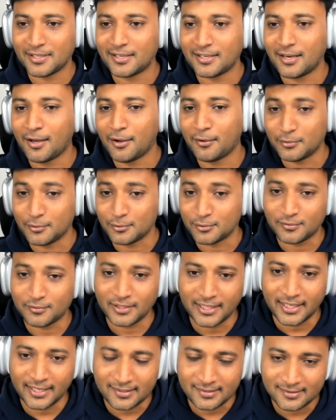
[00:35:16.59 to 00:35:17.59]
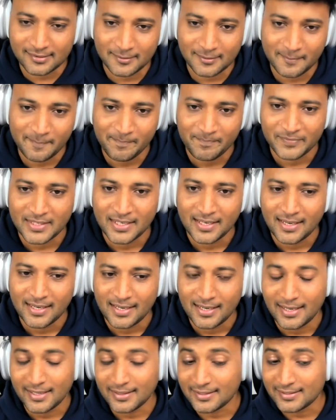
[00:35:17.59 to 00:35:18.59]
and how useful that is.
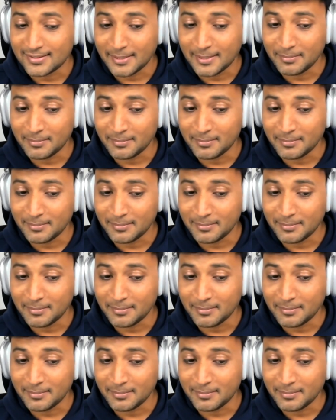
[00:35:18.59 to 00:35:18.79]
And the same